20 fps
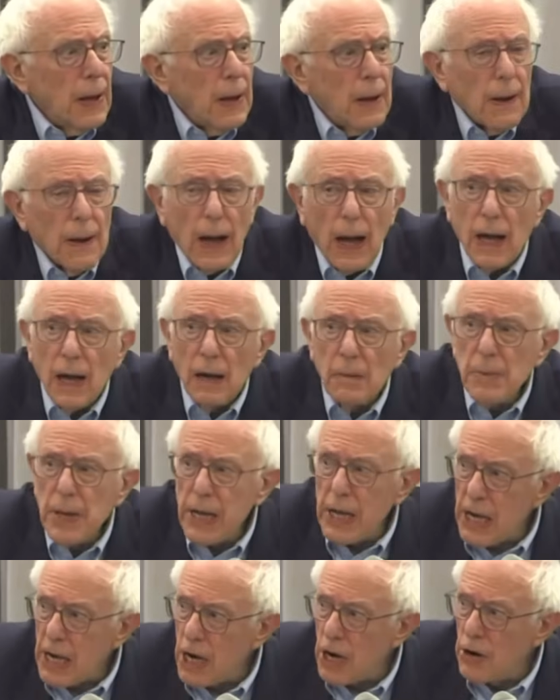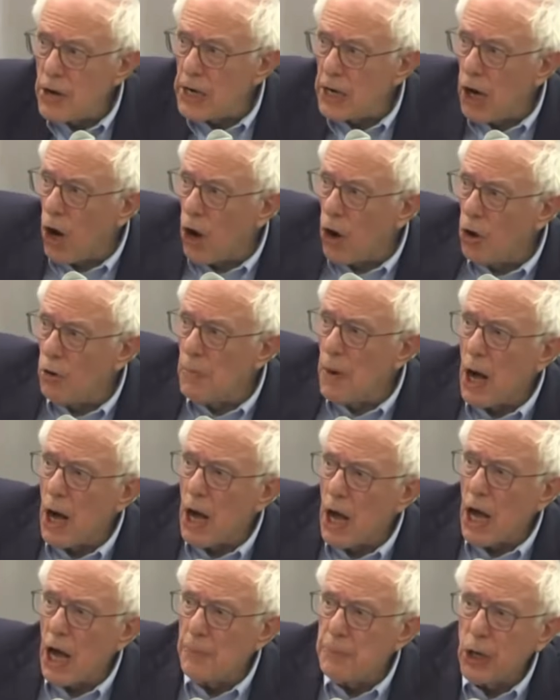I'm here in
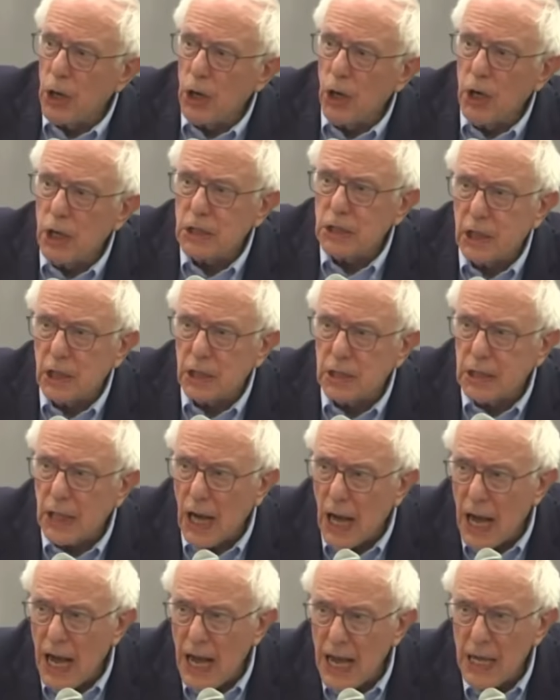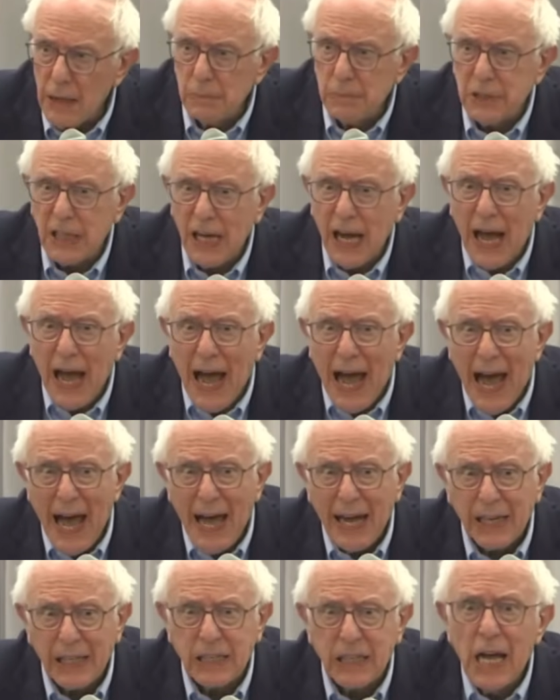Omaha because the time to
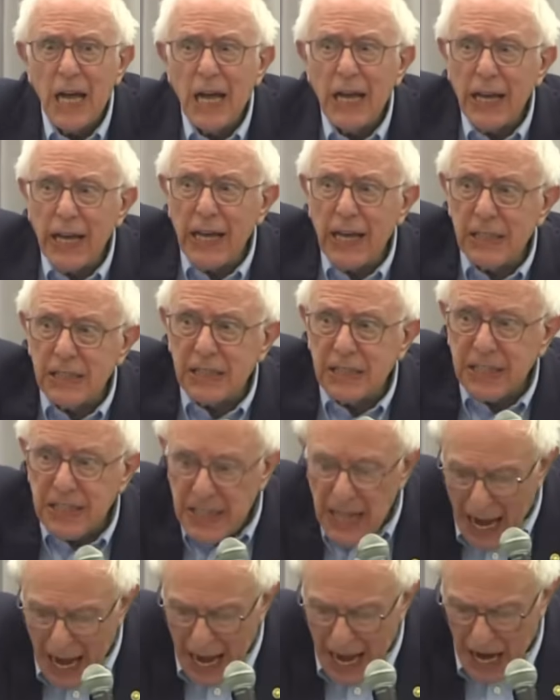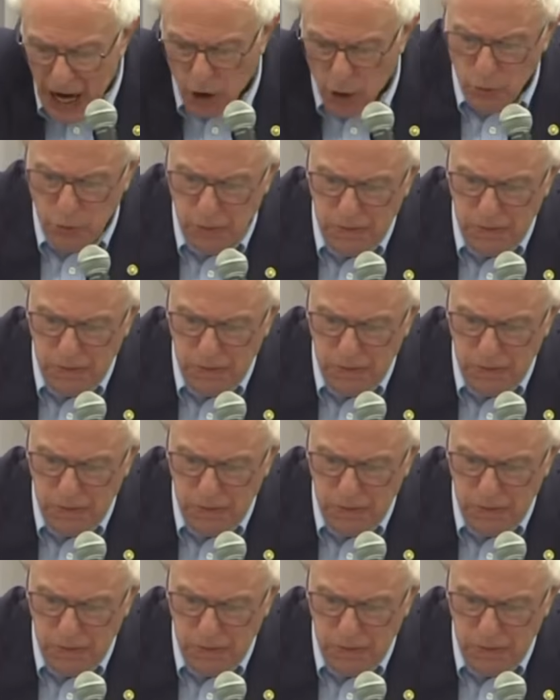act is now.